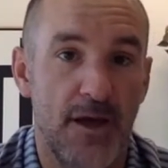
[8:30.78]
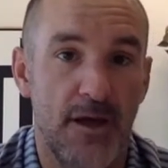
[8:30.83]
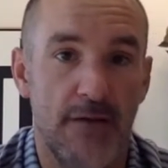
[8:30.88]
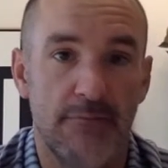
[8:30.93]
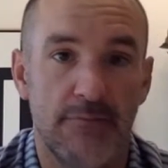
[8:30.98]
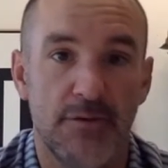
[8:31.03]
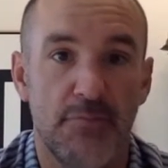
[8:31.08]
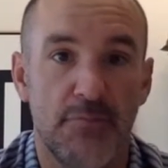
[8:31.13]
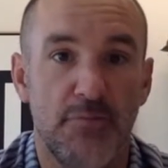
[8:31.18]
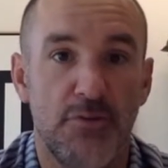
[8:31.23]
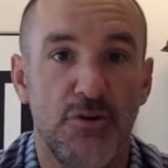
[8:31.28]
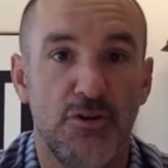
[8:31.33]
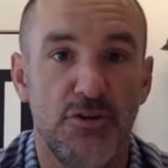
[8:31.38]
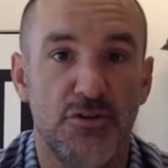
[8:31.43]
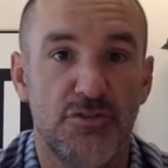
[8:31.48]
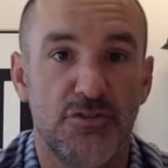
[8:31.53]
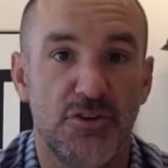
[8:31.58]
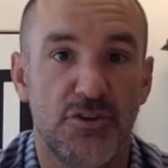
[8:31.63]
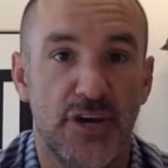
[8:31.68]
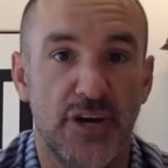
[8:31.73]
computer
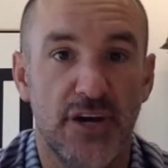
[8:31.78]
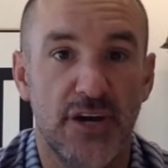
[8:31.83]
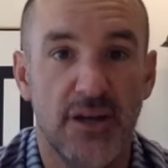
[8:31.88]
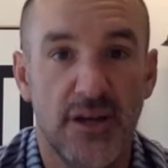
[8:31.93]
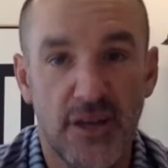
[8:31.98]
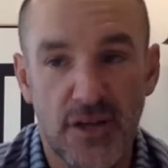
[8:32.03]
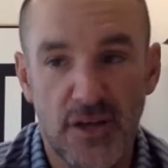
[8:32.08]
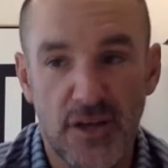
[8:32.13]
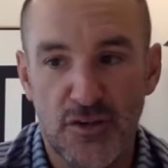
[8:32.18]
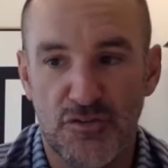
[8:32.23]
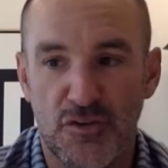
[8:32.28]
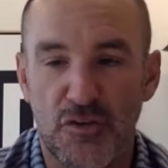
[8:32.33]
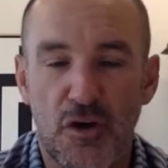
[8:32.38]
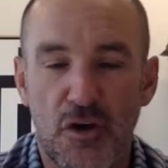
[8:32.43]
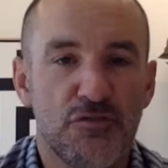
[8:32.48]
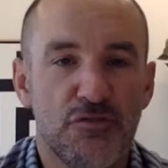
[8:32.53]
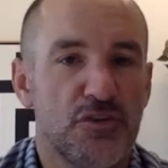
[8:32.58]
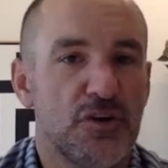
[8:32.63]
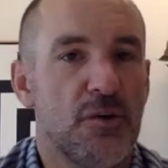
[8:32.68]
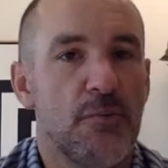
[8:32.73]
screen. So
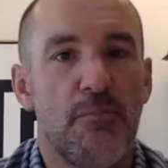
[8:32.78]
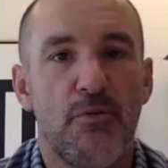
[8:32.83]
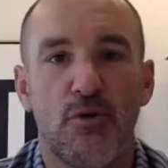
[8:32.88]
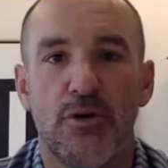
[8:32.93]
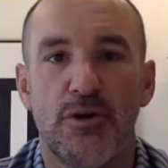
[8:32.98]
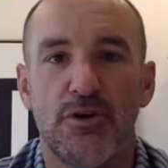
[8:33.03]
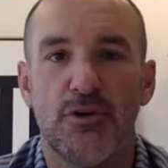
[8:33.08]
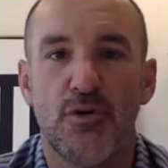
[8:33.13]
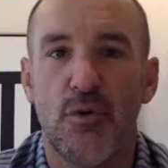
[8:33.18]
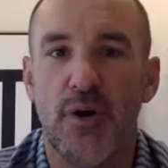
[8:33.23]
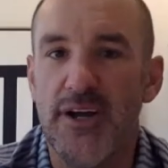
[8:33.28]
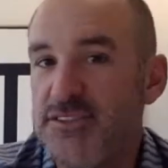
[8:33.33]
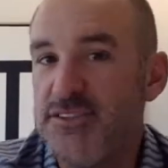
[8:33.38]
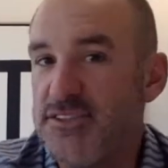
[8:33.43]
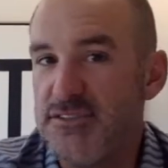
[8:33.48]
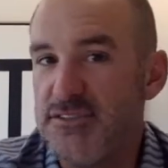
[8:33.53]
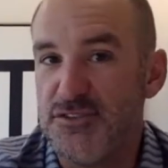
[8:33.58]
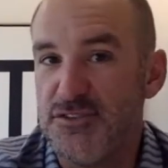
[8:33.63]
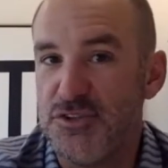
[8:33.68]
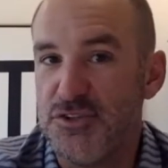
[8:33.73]
those are important
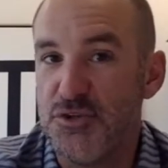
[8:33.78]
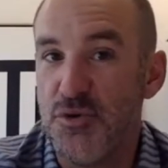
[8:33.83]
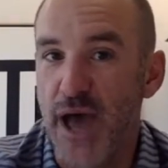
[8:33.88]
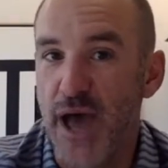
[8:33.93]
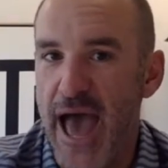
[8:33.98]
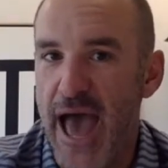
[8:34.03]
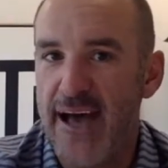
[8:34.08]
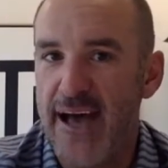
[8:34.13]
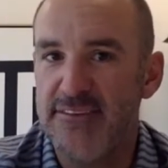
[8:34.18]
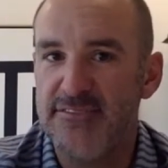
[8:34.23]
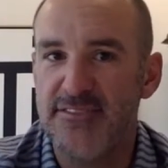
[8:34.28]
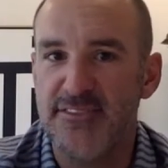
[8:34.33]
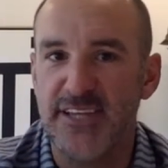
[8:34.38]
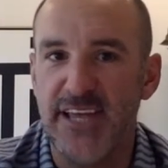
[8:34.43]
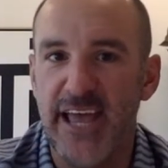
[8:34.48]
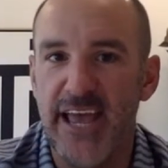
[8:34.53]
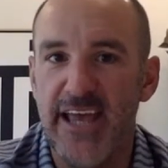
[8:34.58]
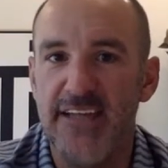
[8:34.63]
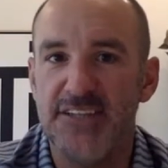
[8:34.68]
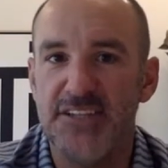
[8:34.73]
questions to ask the
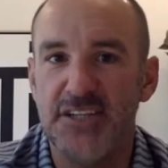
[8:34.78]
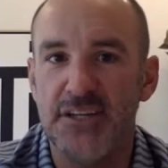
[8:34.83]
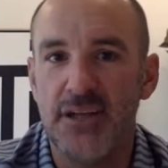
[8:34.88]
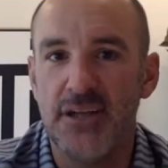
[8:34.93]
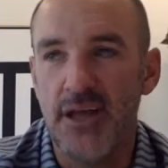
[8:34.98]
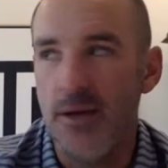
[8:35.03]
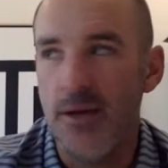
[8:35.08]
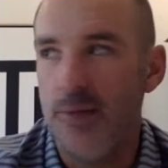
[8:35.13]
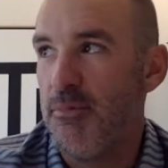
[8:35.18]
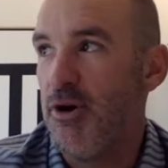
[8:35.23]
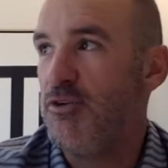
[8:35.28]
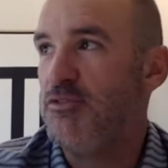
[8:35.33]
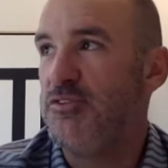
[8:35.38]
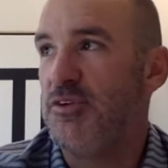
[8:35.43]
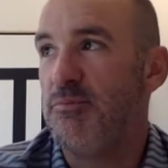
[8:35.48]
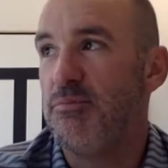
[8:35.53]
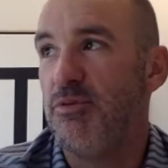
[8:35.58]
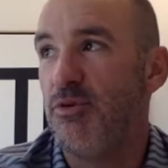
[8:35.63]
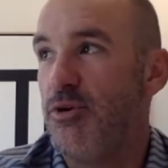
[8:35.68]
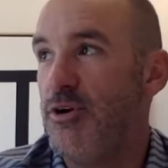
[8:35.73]
agent. Most
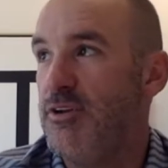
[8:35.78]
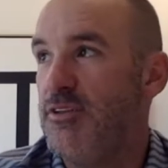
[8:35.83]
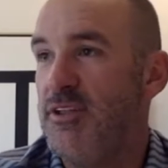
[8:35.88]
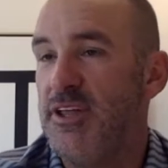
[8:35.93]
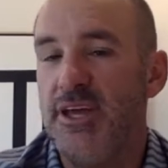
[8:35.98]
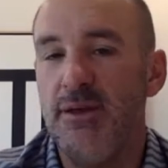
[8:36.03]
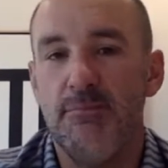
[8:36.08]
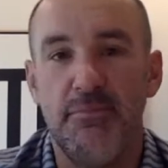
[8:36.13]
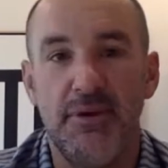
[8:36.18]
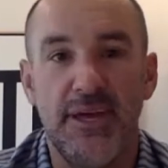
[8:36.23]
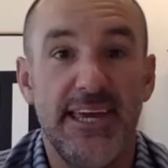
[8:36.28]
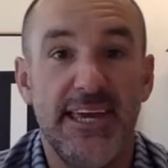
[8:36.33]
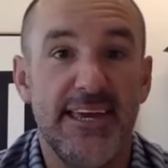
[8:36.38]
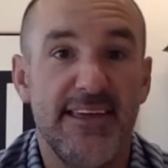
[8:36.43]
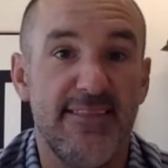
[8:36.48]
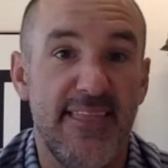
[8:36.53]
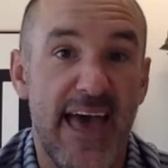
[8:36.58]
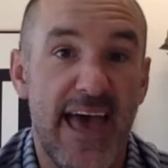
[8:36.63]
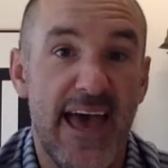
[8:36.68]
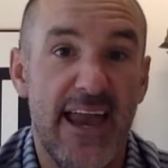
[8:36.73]
importantly,
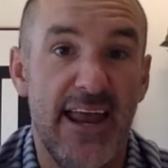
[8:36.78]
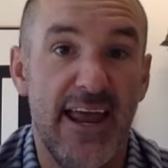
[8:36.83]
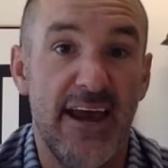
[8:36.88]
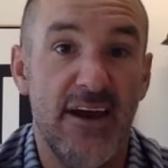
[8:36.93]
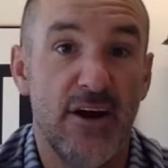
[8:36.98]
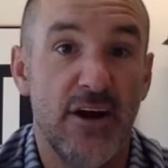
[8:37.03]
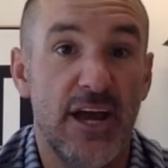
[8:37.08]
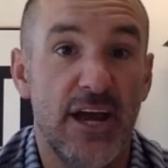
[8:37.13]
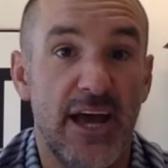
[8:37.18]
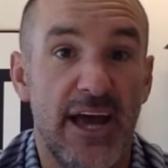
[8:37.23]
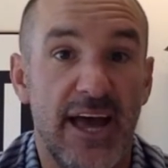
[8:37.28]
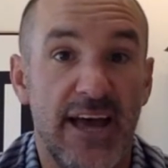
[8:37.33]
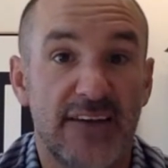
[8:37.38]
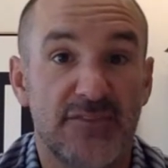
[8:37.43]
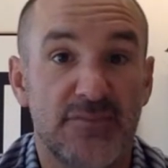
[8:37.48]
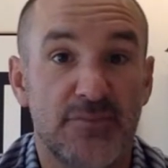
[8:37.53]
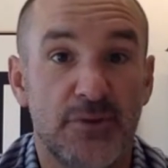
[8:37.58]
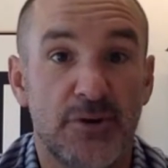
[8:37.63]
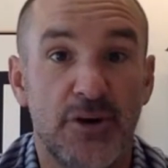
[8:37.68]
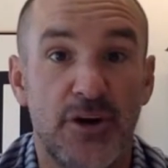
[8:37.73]
being that area
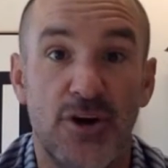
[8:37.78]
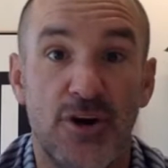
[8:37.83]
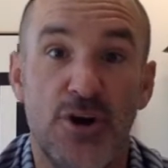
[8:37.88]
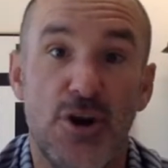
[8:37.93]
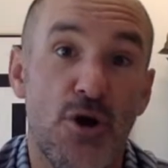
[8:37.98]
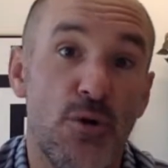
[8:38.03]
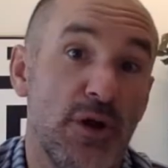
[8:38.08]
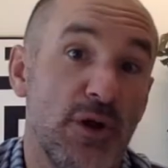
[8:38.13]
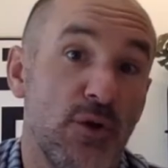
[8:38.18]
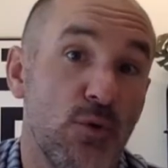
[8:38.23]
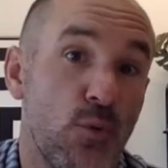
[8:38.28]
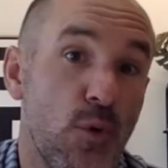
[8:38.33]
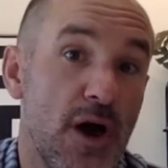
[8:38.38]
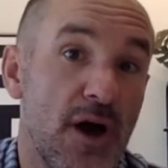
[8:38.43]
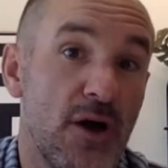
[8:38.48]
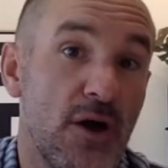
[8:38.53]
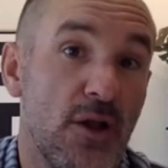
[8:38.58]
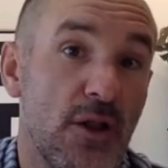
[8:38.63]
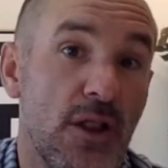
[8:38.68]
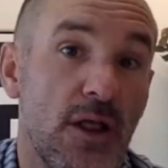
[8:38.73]
expert or knowing
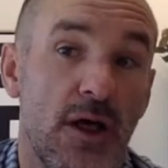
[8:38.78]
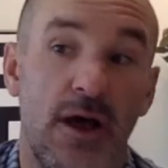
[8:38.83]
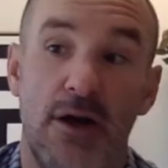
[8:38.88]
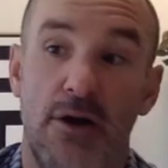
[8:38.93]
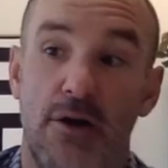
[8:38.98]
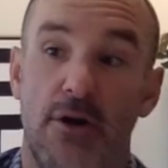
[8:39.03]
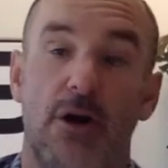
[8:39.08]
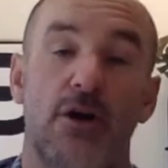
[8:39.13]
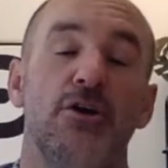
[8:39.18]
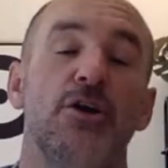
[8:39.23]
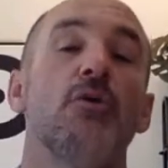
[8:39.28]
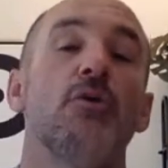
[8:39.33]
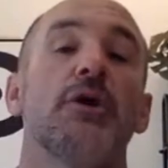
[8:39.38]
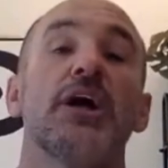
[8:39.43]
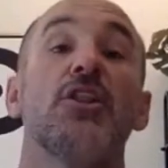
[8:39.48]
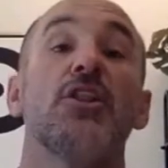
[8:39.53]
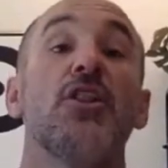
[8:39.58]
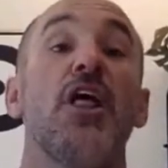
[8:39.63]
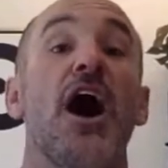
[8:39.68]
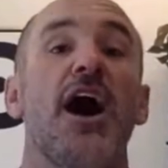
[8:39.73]
well or knowing
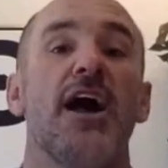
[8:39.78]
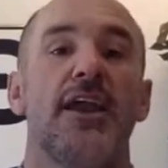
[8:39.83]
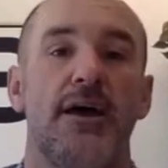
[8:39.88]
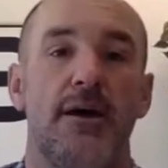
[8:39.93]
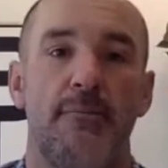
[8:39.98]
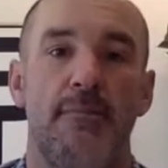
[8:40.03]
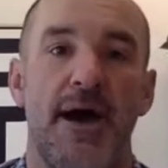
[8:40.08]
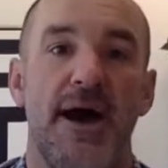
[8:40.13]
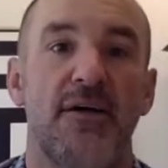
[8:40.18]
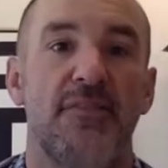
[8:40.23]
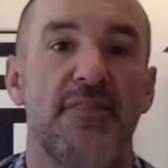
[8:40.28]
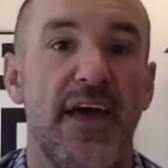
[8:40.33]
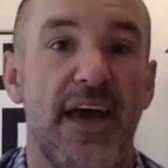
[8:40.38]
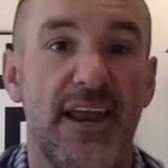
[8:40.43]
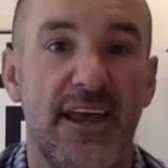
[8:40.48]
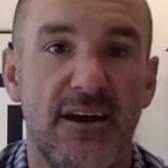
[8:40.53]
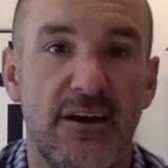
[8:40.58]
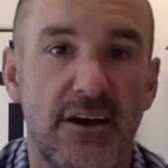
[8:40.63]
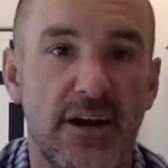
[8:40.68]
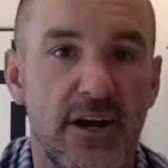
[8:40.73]
a lot about that
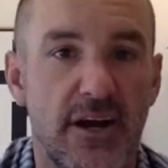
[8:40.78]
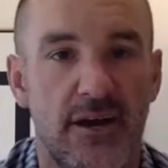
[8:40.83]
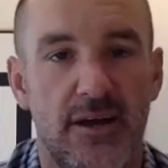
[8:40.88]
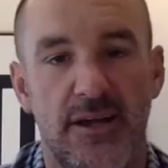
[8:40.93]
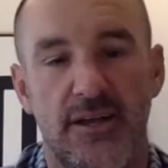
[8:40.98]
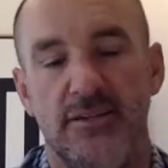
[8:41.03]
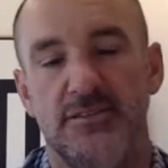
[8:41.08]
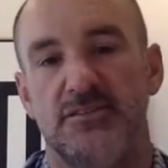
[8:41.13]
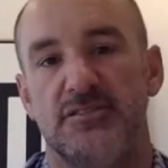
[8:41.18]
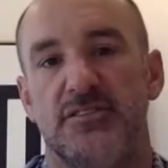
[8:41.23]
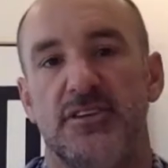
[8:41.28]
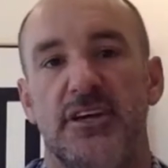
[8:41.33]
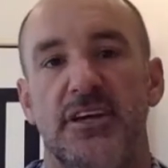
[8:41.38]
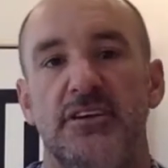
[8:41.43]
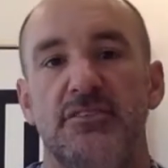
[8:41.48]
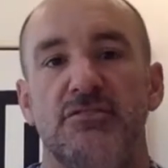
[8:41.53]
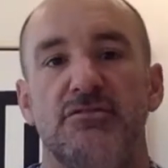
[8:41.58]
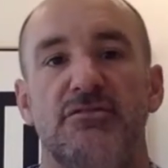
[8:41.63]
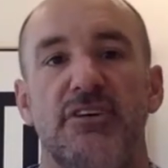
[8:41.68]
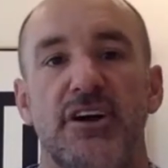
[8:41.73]
area is
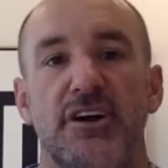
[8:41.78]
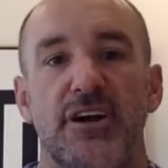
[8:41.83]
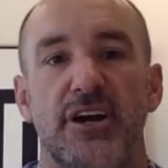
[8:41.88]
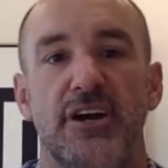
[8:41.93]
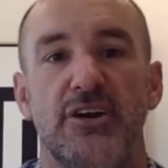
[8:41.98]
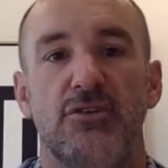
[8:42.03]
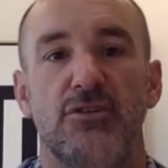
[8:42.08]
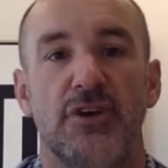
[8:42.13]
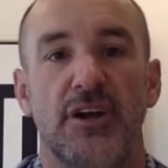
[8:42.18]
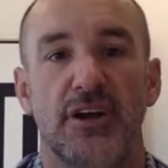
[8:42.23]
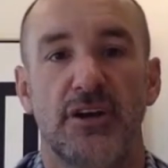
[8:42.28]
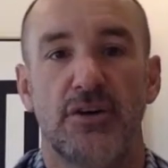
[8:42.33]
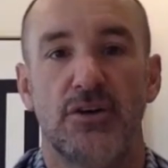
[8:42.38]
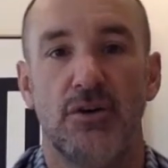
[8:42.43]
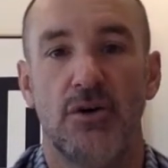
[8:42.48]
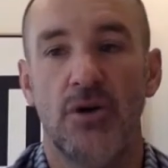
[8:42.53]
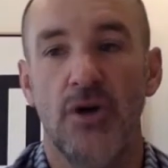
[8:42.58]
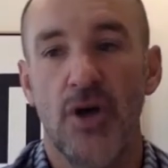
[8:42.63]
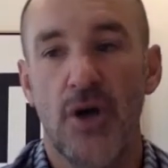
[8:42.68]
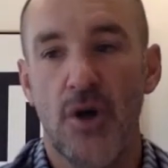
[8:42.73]
very critical.